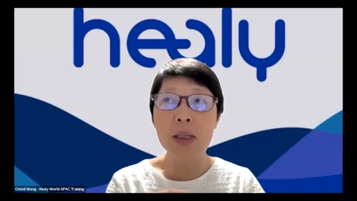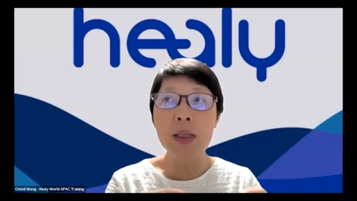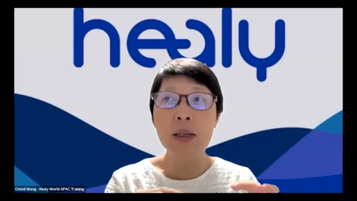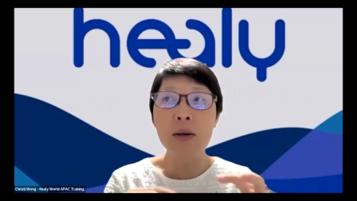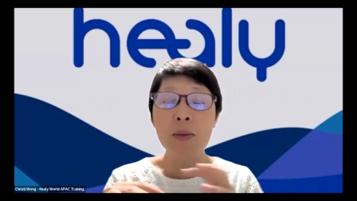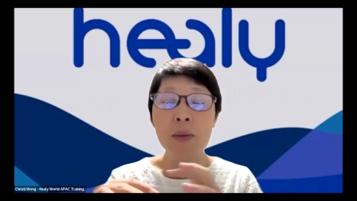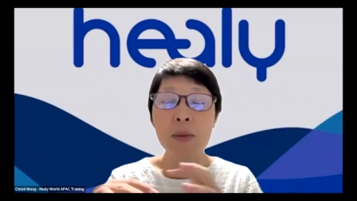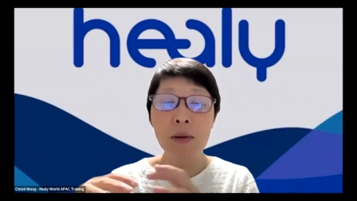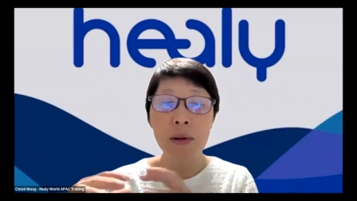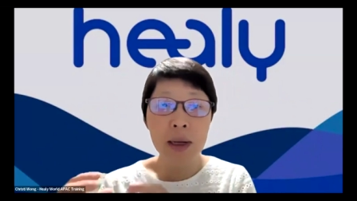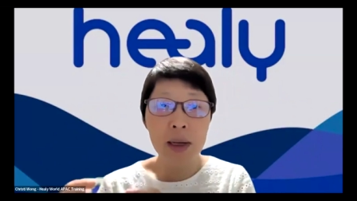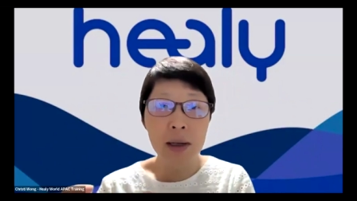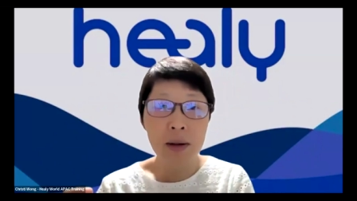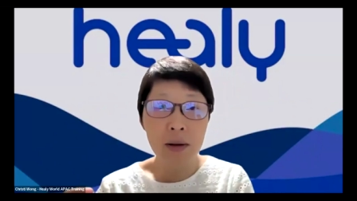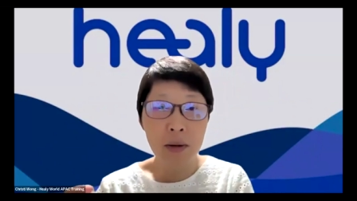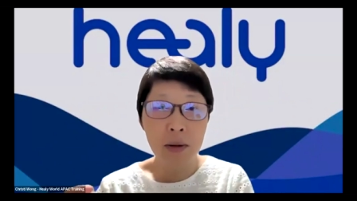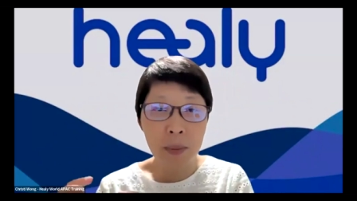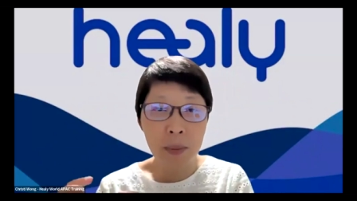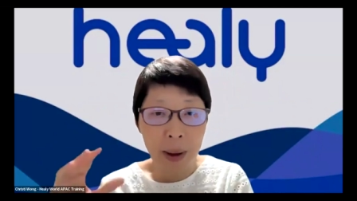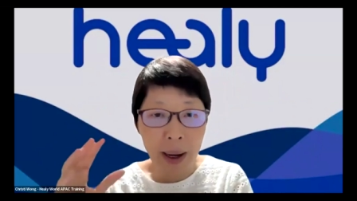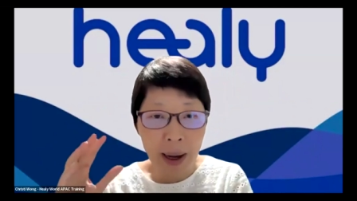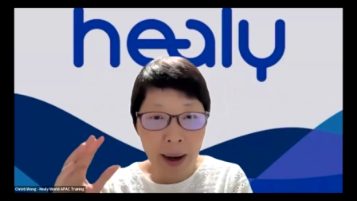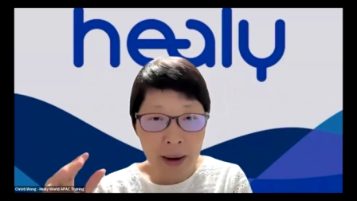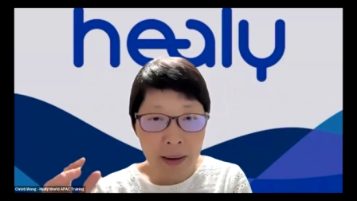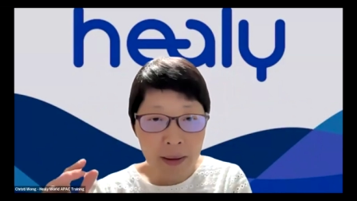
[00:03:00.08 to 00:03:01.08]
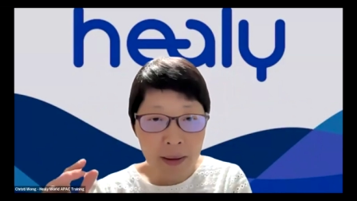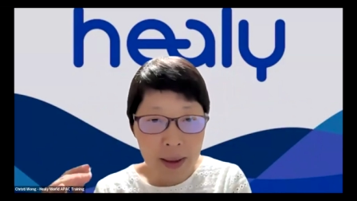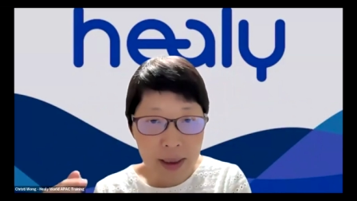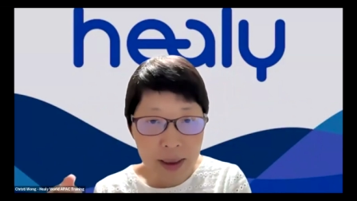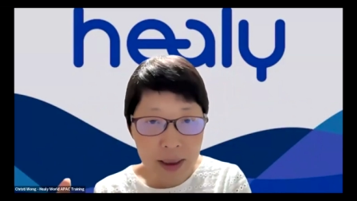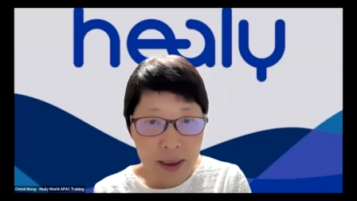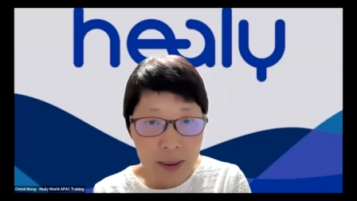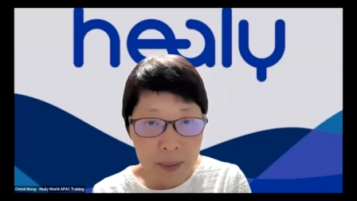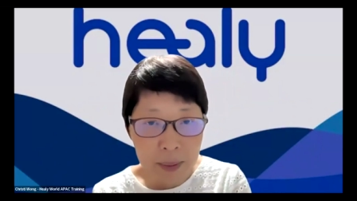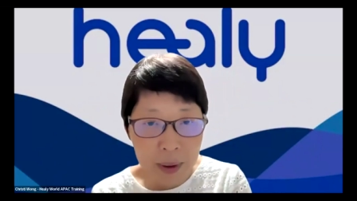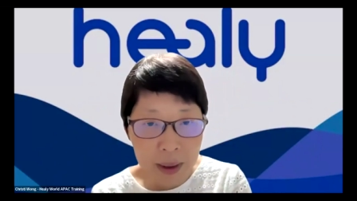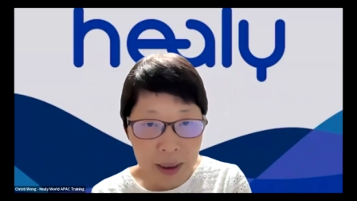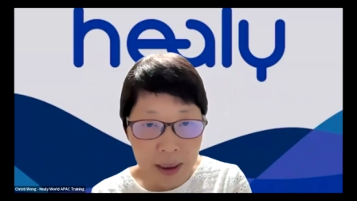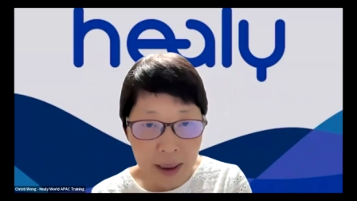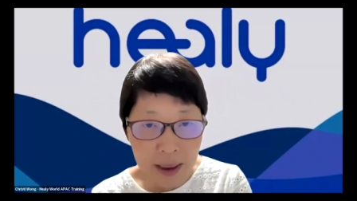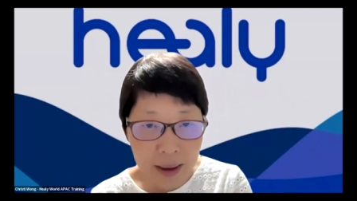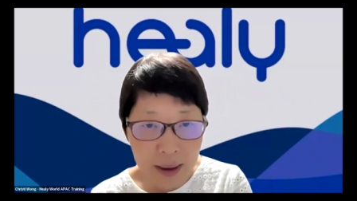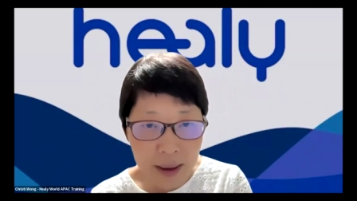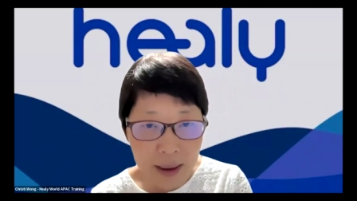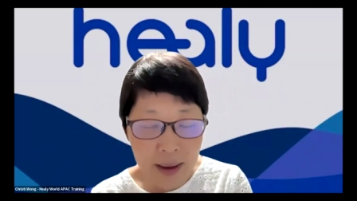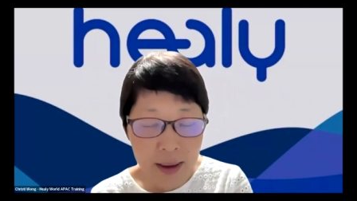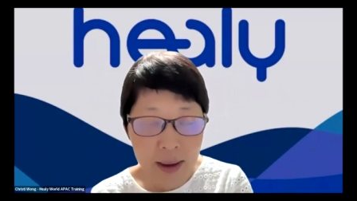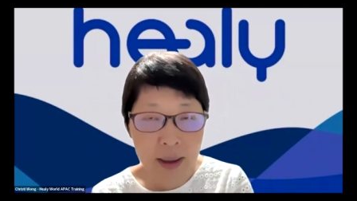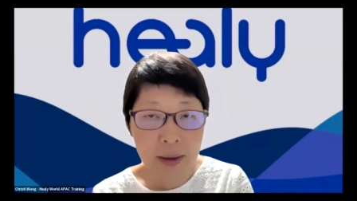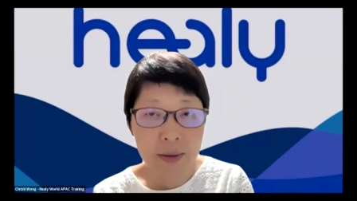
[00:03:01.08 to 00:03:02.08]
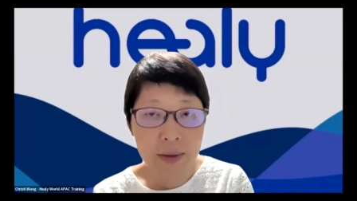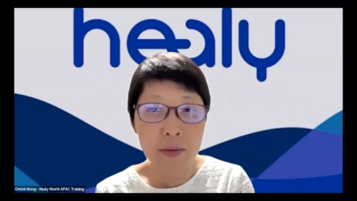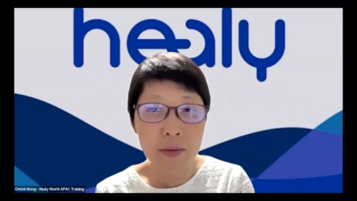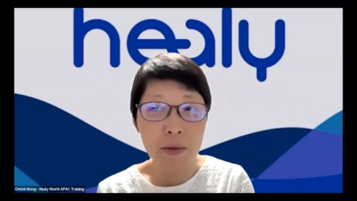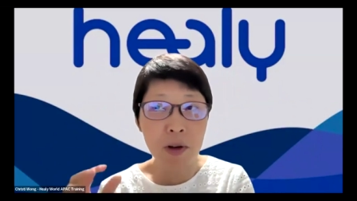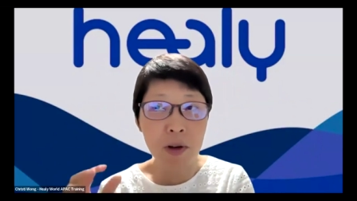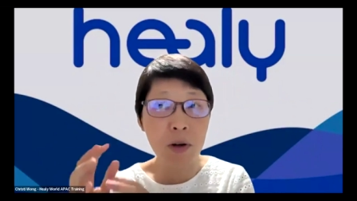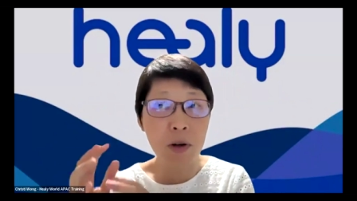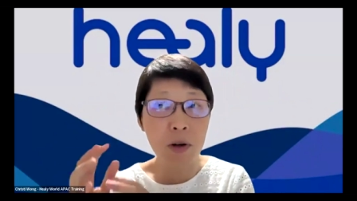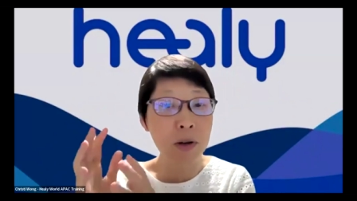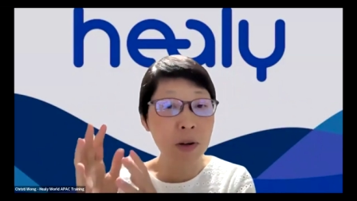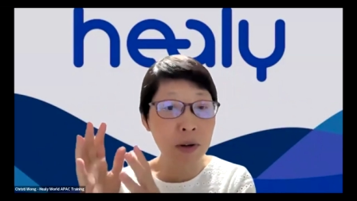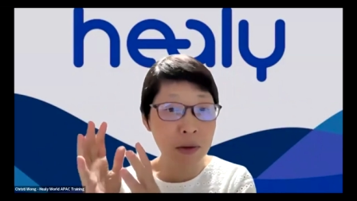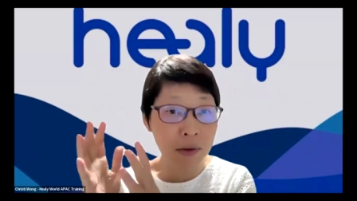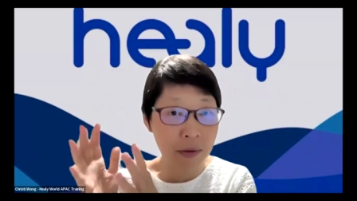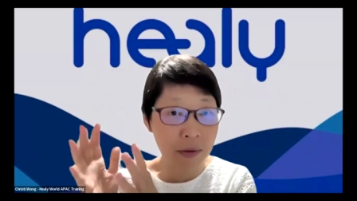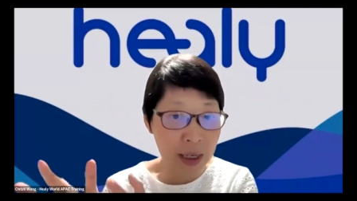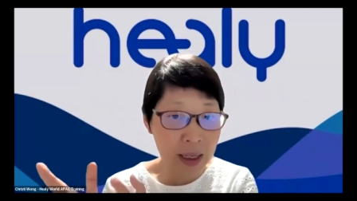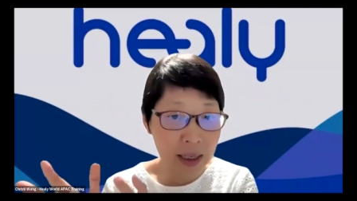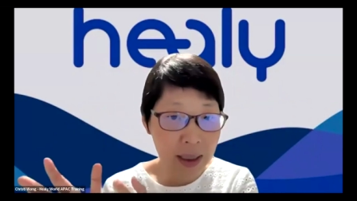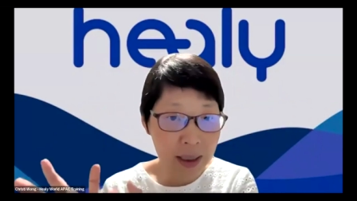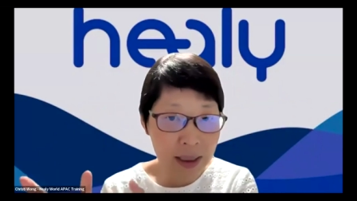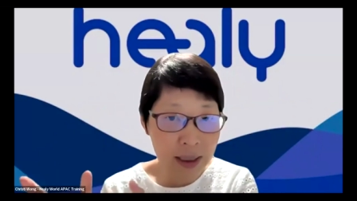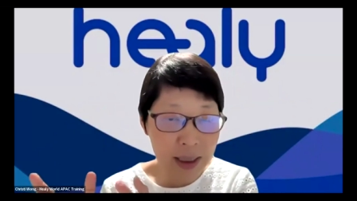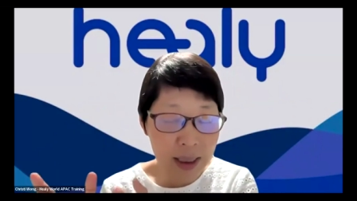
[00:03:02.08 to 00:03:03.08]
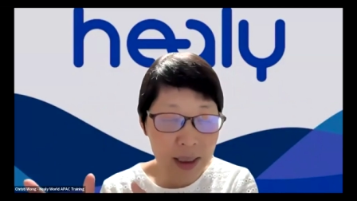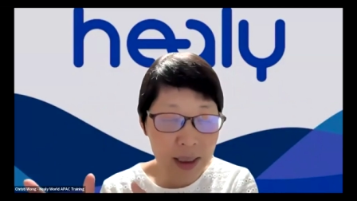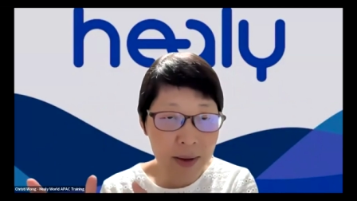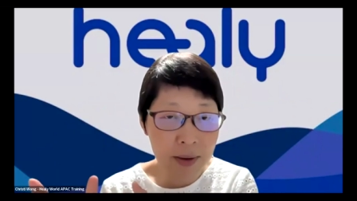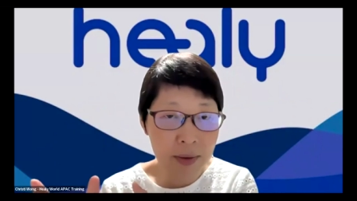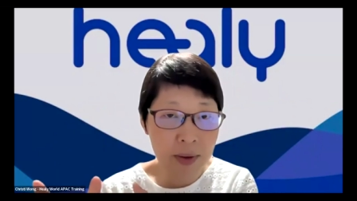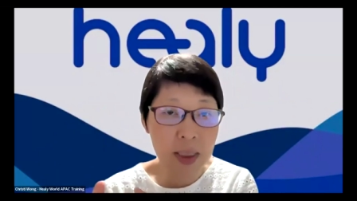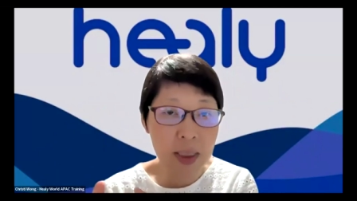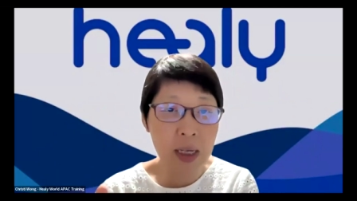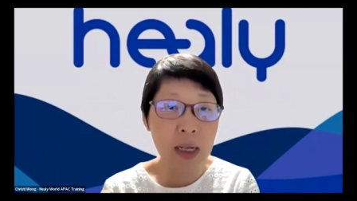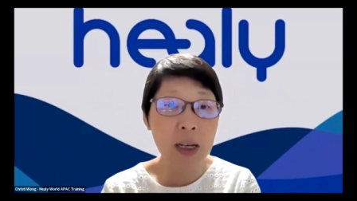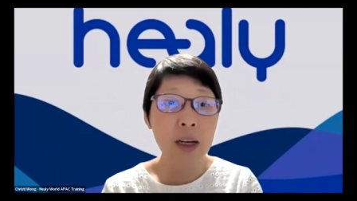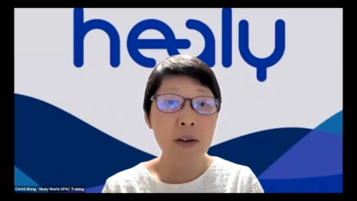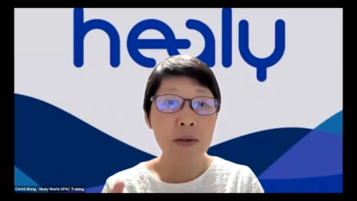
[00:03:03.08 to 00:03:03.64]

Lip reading: stimulate your parasympathetic nerve or your vagus nerves